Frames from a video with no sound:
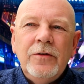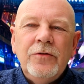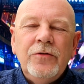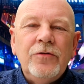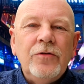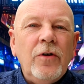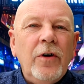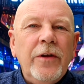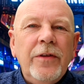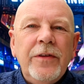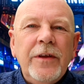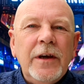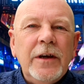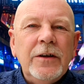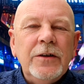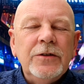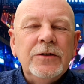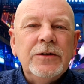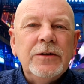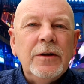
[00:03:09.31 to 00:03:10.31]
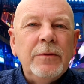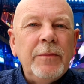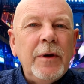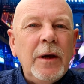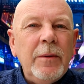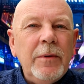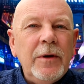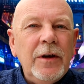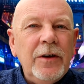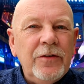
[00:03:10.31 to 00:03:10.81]
try things that
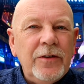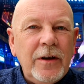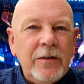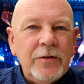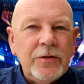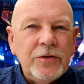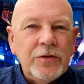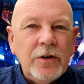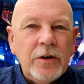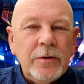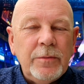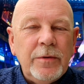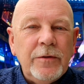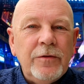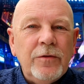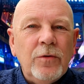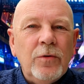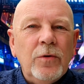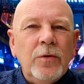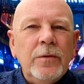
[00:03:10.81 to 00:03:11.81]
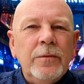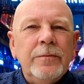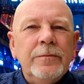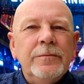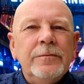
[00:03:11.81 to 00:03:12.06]
maybe he's never tried before,